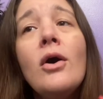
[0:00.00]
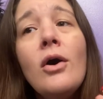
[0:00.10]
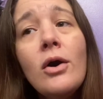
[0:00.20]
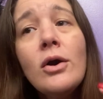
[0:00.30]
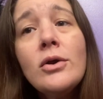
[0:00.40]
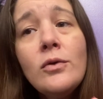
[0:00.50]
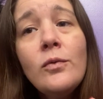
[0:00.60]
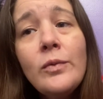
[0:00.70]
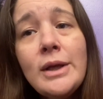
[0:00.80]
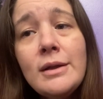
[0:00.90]
are you
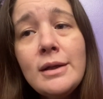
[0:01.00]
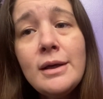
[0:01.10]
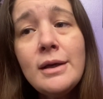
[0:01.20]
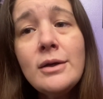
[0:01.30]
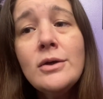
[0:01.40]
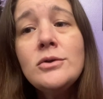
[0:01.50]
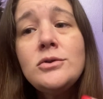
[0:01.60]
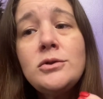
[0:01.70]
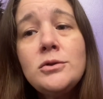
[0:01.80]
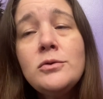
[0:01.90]
willing
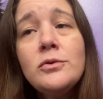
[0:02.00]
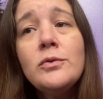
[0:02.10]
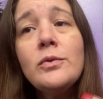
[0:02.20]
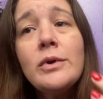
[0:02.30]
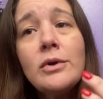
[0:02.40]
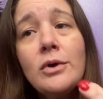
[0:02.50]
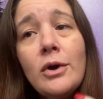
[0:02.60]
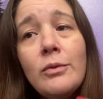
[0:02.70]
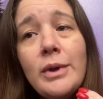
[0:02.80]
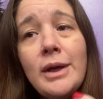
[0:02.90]
to
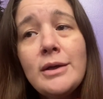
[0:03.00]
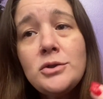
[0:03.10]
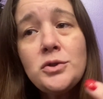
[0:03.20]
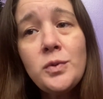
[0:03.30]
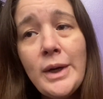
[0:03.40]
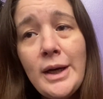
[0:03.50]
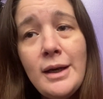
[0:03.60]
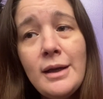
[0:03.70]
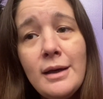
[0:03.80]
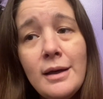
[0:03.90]
go get
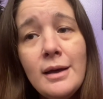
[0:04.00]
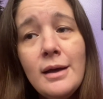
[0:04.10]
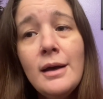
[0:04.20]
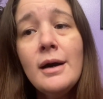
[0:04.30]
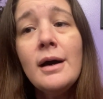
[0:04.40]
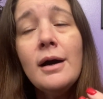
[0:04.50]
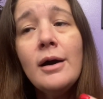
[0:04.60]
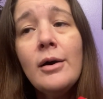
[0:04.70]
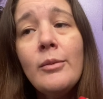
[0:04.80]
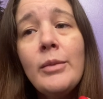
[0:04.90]
training
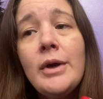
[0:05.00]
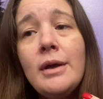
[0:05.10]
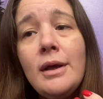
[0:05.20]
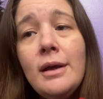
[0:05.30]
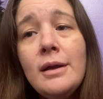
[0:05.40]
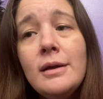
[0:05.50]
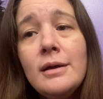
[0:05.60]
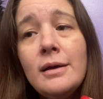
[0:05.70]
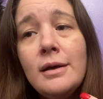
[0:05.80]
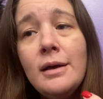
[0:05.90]

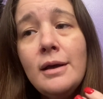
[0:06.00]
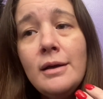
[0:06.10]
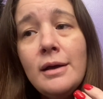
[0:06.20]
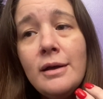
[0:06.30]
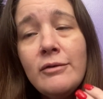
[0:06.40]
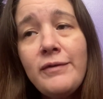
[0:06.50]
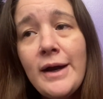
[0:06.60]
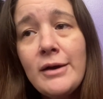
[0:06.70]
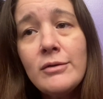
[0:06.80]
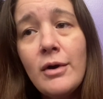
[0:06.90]
in
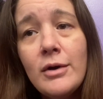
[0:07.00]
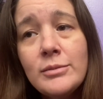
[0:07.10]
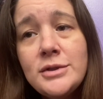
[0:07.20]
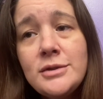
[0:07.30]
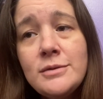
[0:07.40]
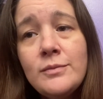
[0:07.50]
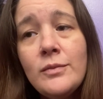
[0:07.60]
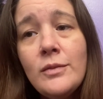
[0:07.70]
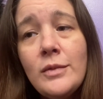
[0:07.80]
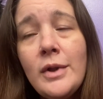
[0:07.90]
firearms?
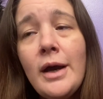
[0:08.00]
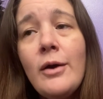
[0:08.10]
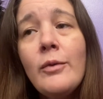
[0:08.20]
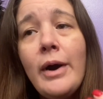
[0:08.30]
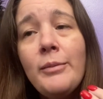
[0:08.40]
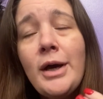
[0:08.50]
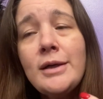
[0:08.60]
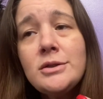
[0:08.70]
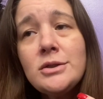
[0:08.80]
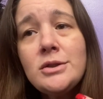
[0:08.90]
Now, I'm
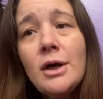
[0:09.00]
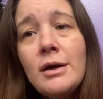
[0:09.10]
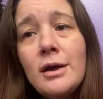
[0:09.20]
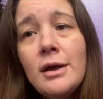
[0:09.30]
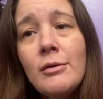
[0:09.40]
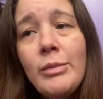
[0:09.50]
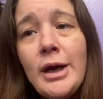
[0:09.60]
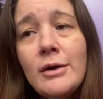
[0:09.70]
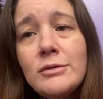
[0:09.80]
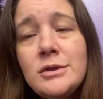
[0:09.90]
not just talking
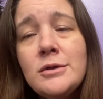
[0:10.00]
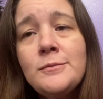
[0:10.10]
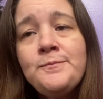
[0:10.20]
about